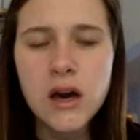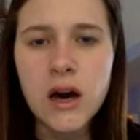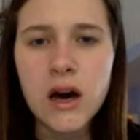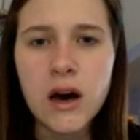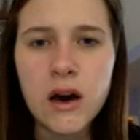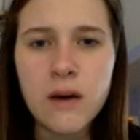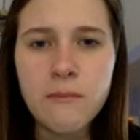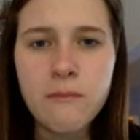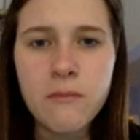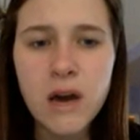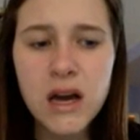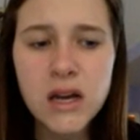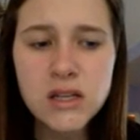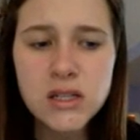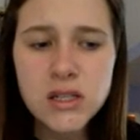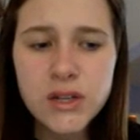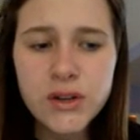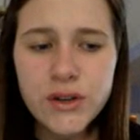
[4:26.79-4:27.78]

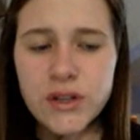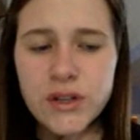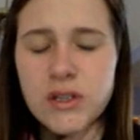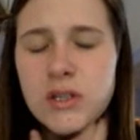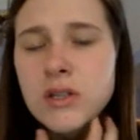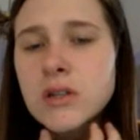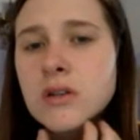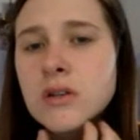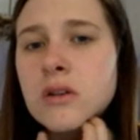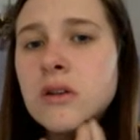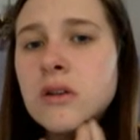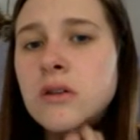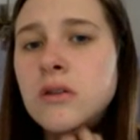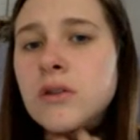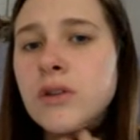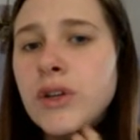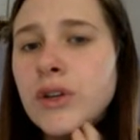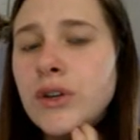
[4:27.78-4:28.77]
My students
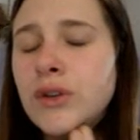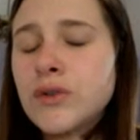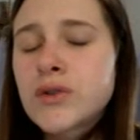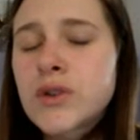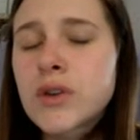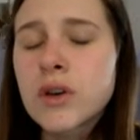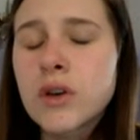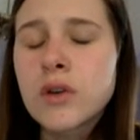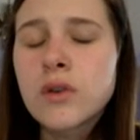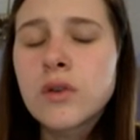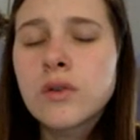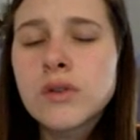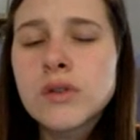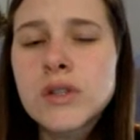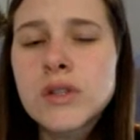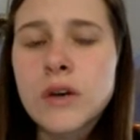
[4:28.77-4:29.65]
use Google,